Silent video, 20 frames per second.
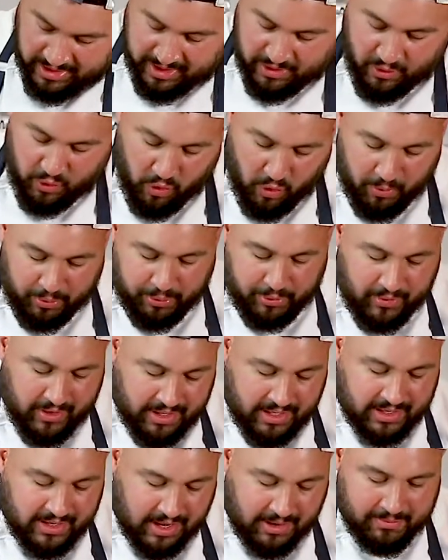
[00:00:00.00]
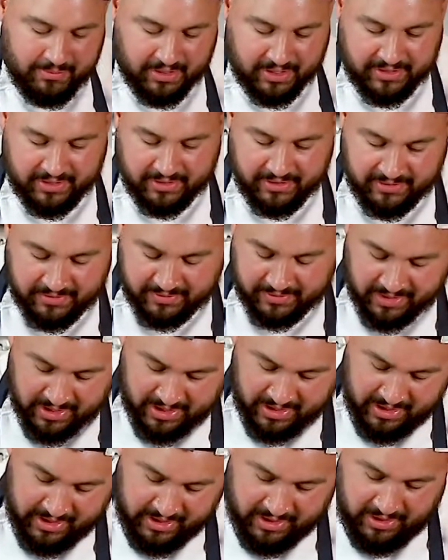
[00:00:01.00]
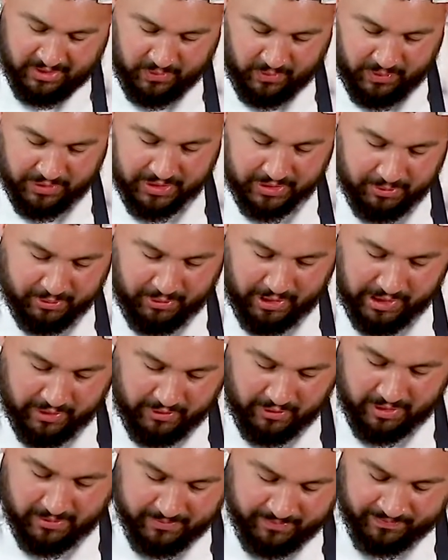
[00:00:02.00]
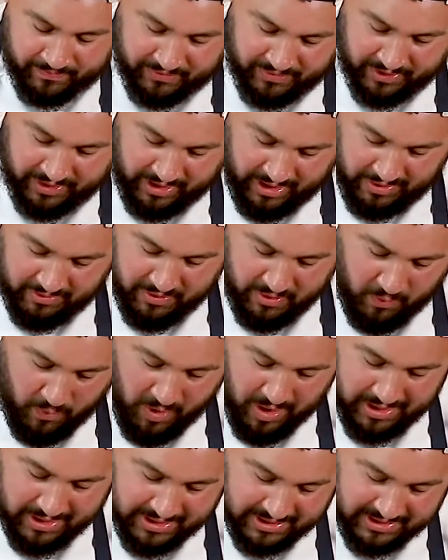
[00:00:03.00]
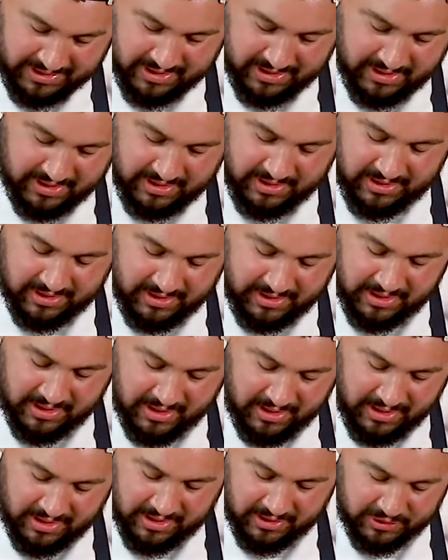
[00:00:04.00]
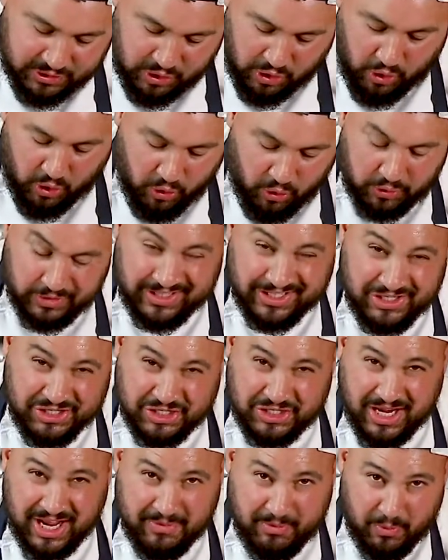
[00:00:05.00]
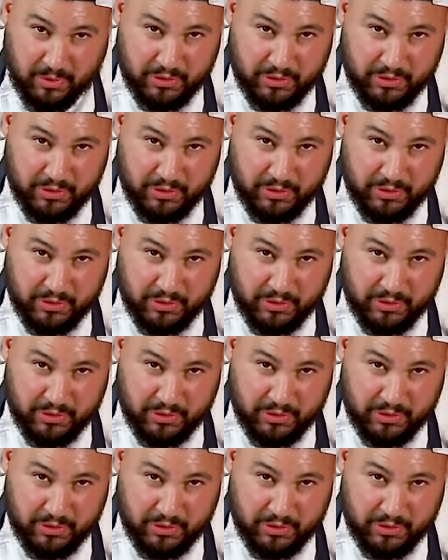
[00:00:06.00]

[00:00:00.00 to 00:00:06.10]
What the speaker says: incorporating that butter with the breadcrumb, and we want it to hold its shape.